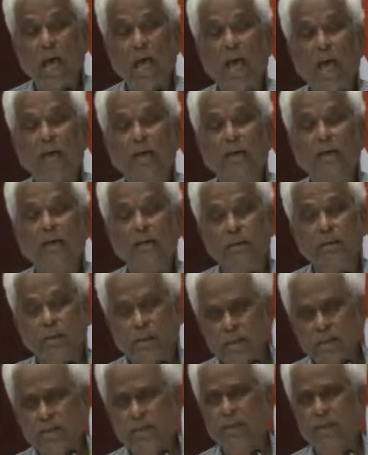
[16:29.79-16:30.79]
And
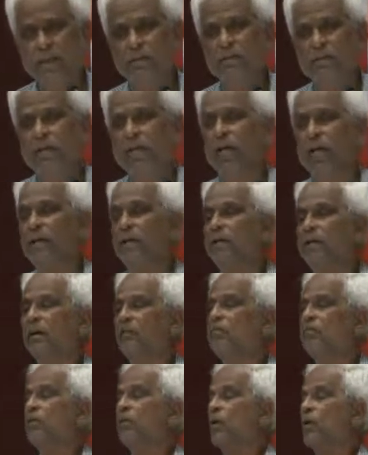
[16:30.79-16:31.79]
these days, when I
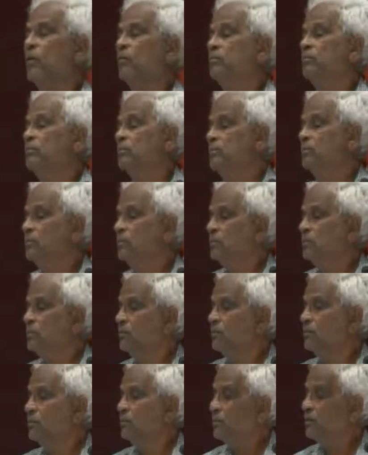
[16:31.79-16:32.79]
come from
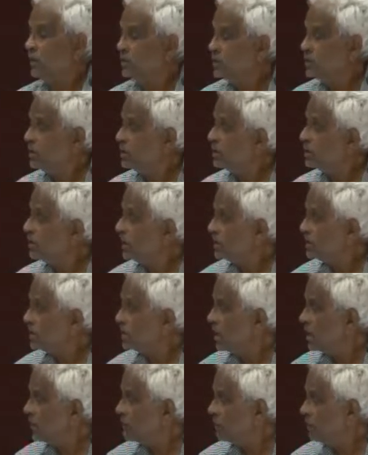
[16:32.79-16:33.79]
Southeast
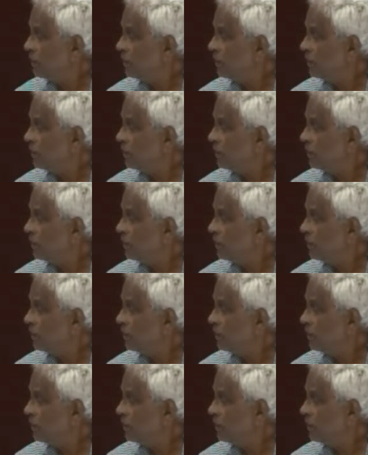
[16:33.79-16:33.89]
Asia,